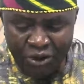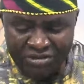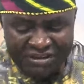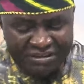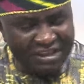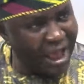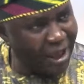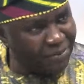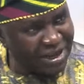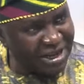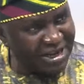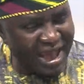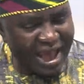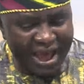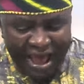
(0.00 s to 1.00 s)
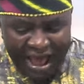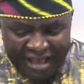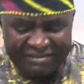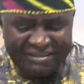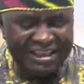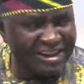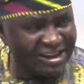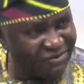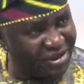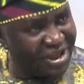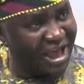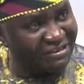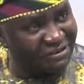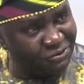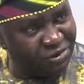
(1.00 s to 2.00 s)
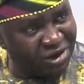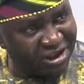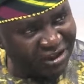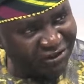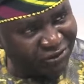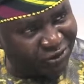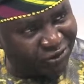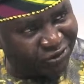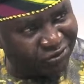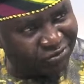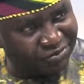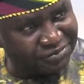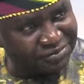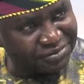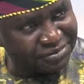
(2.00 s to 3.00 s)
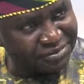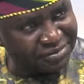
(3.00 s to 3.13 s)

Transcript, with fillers: And what is happening there has significant implications.